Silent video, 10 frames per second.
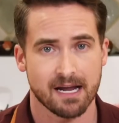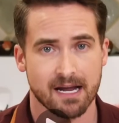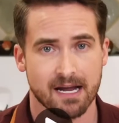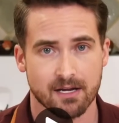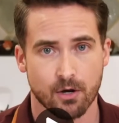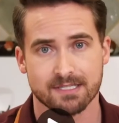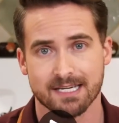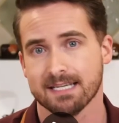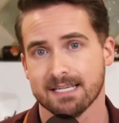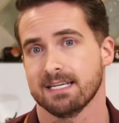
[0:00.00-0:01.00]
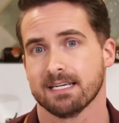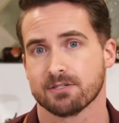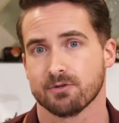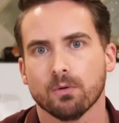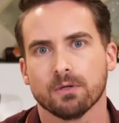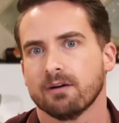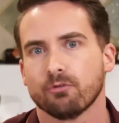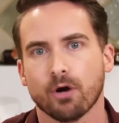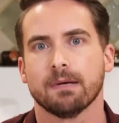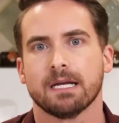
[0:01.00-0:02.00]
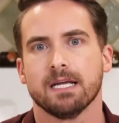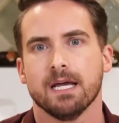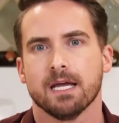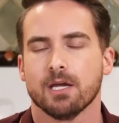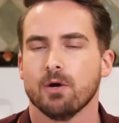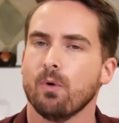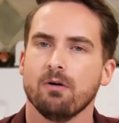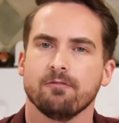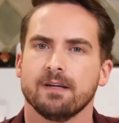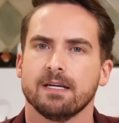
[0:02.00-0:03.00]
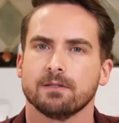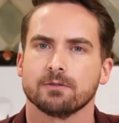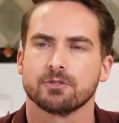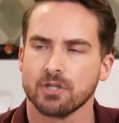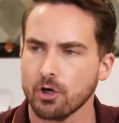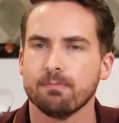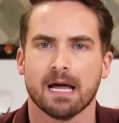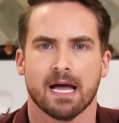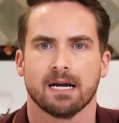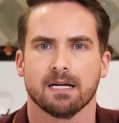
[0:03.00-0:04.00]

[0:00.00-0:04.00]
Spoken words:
My code Tasting History full of ramen, you won't feel so bad